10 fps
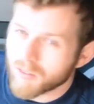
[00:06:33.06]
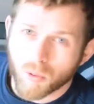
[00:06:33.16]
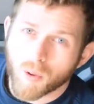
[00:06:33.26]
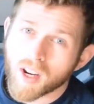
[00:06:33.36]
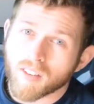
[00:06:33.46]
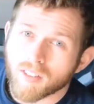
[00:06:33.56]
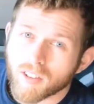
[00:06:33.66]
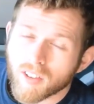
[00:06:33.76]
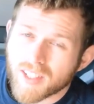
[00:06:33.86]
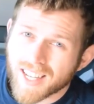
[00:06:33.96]
to wait for
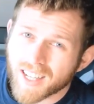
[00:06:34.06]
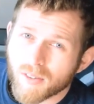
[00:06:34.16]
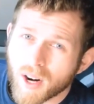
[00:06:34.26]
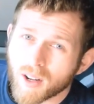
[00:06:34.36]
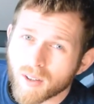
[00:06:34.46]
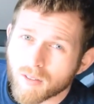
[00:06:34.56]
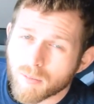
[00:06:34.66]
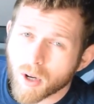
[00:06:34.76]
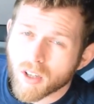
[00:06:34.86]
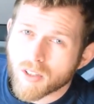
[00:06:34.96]
the second round of
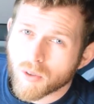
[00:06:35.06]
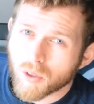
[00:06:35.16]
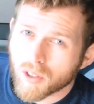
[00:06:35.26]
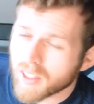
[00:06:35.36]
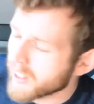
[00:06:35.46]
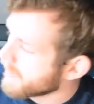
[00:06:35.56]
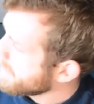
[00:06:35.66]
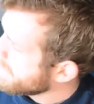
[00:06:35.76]
parts ordering.